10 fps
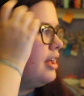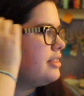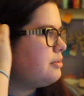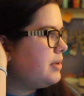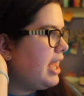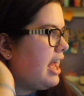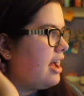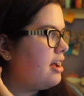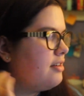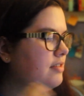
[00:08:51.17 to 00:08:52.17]
And then we
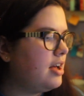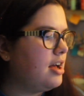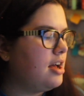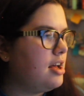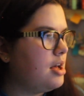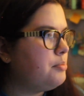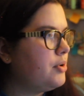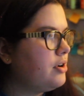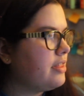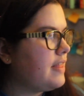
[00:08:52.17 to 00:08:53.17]
have a
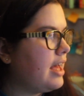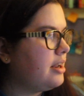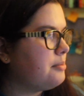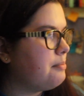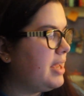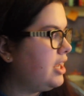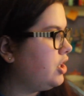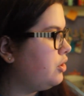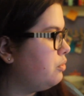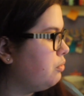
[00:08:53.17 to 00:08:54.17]
book that
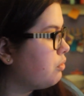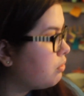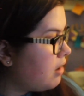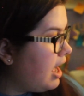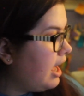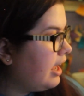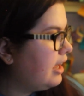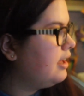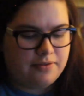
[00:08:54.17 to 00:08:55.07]
made you cry.